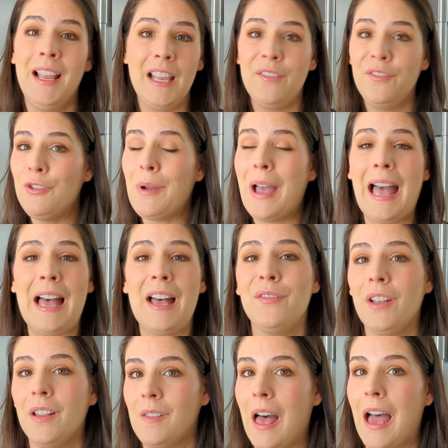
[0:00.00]
if you
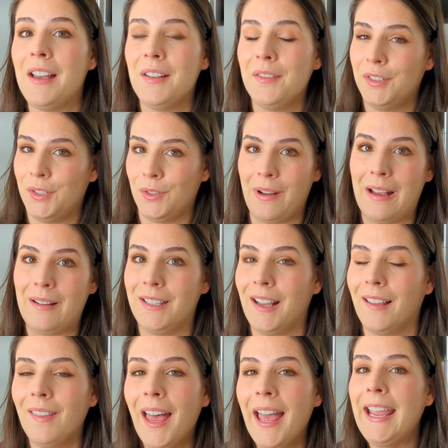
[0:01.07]
have a lot of
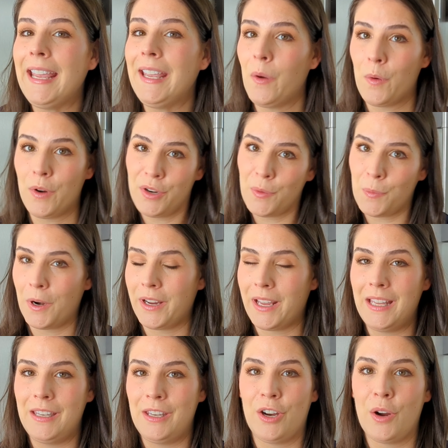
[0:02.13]
surrounding light or you're
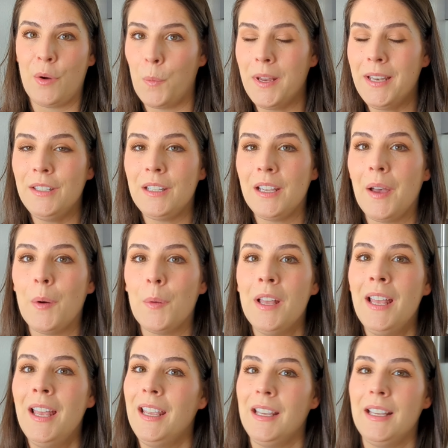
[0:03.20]
working near a window,
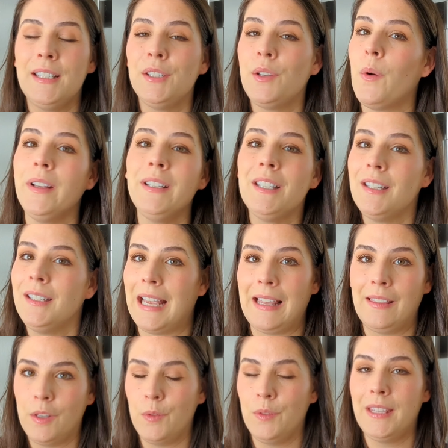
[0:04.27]
it's going to
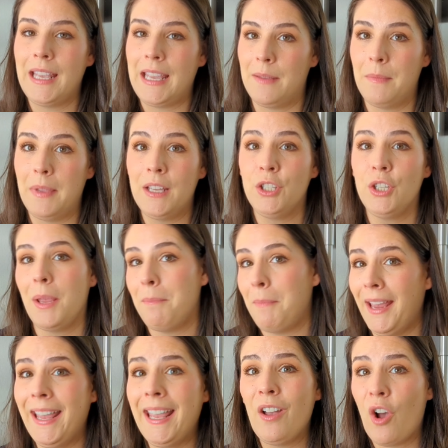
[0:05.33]
dilute the image and
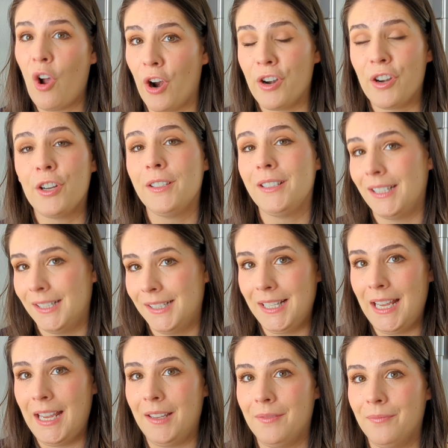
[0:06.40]
make it harder to
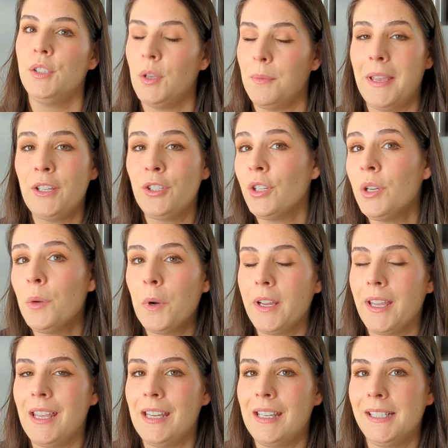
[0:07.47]
see. So make sure you're
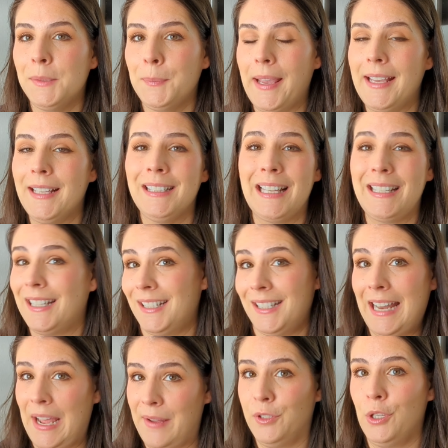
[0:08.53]
working in a space that
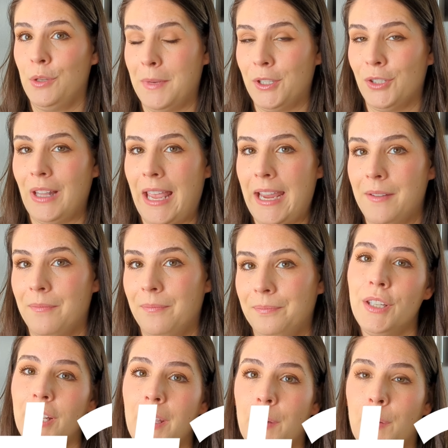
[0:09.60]
doesn't have too much light.
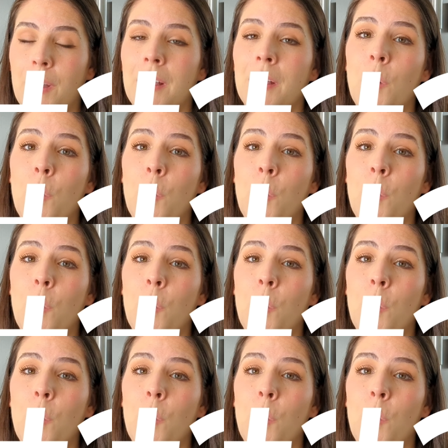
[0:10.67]
2.